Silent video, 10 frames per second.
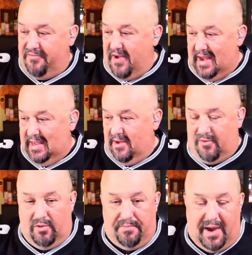finding
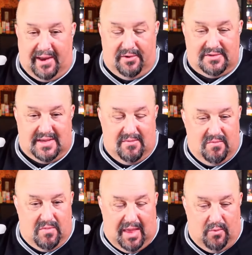of old bottles
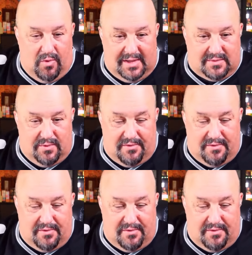and what's